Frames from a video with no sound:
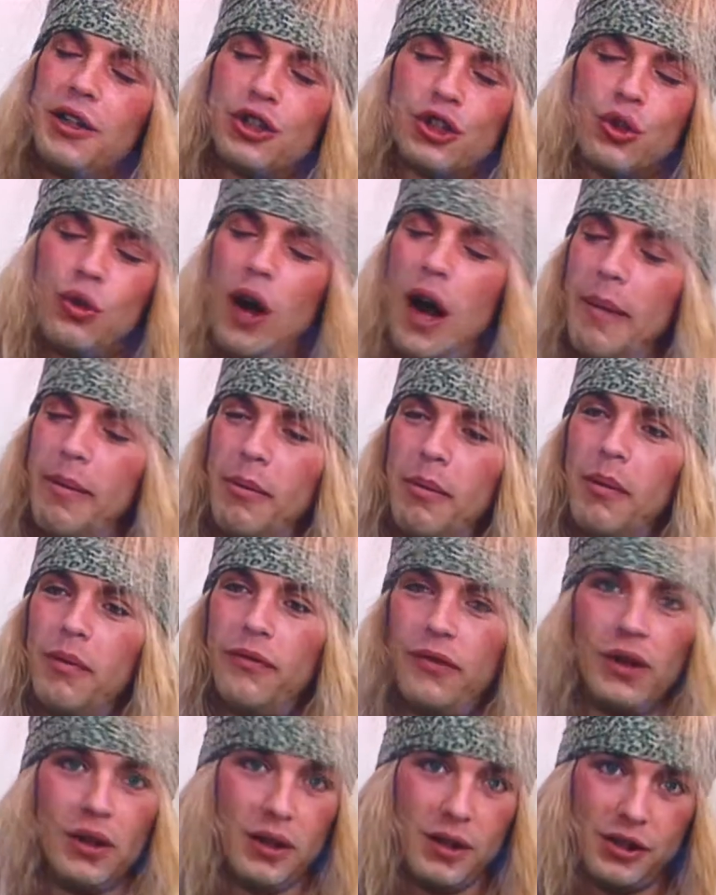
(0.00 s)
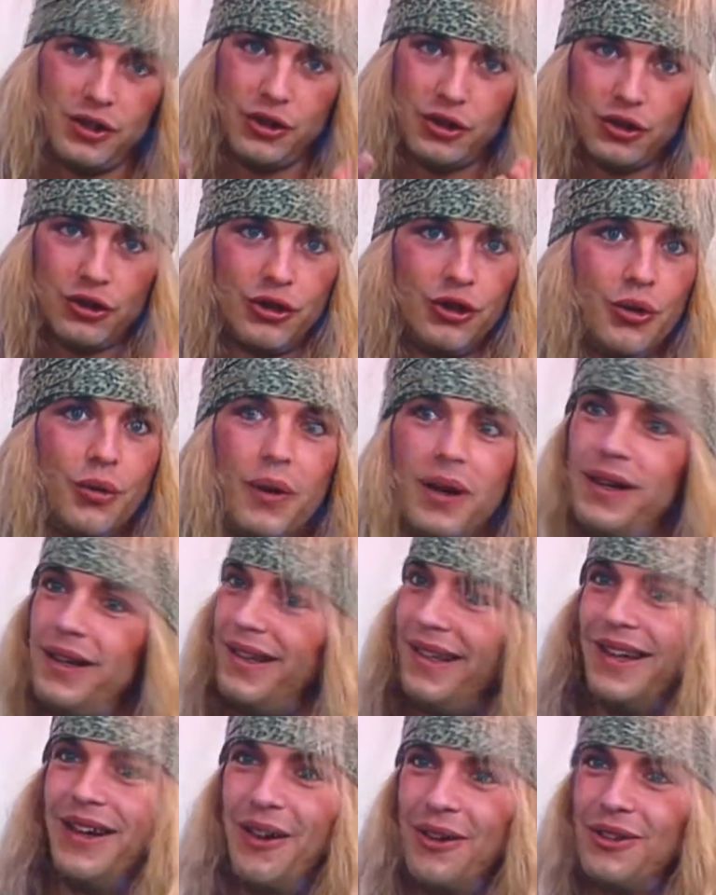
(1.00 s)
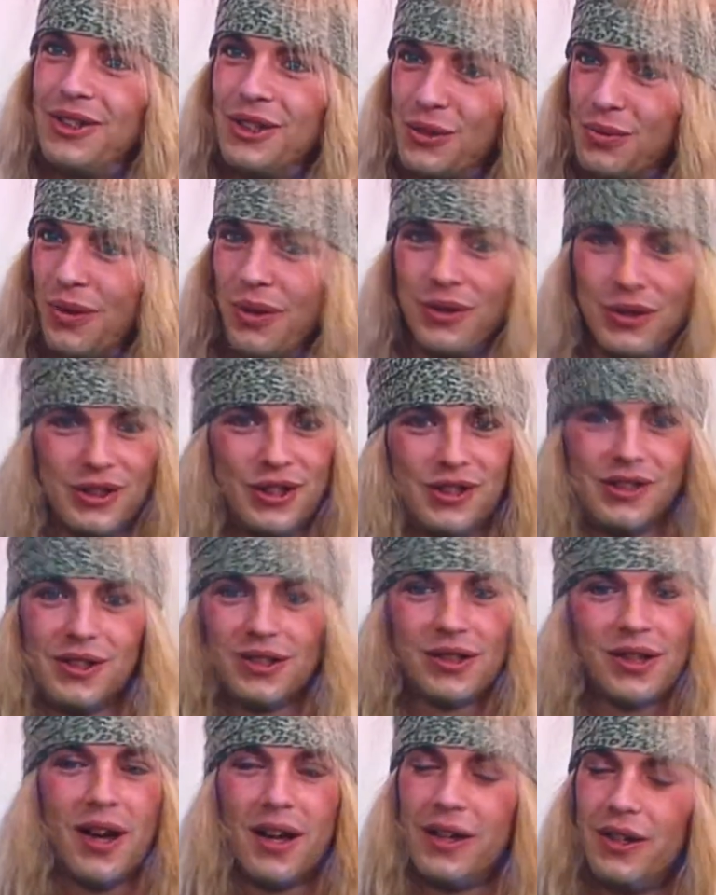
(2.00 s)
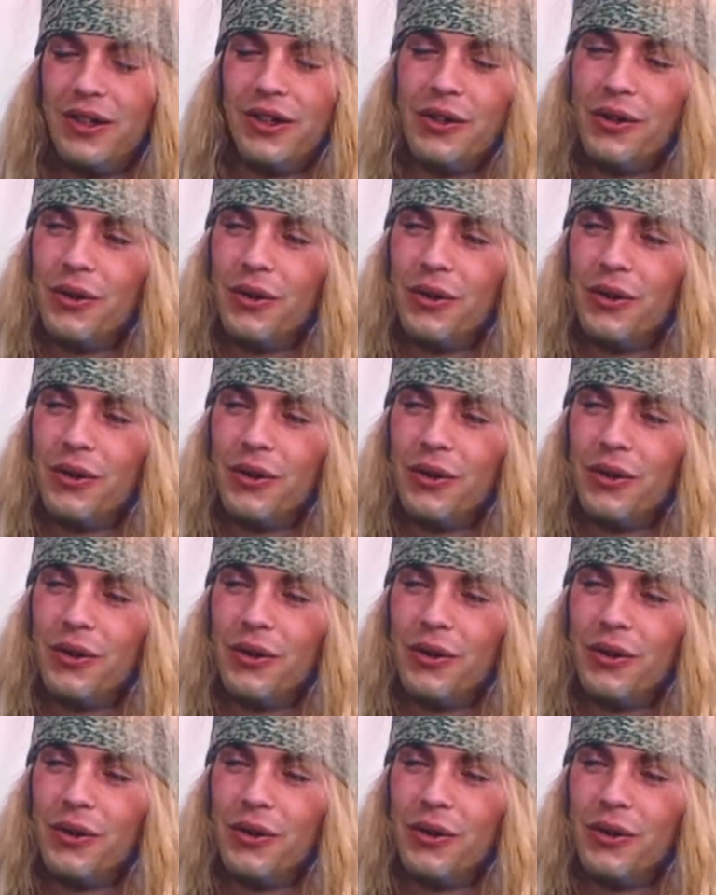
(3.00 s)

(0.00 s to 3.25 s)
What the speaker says: It's not a describable feeling. Just do it. You know, it's just one of those things you just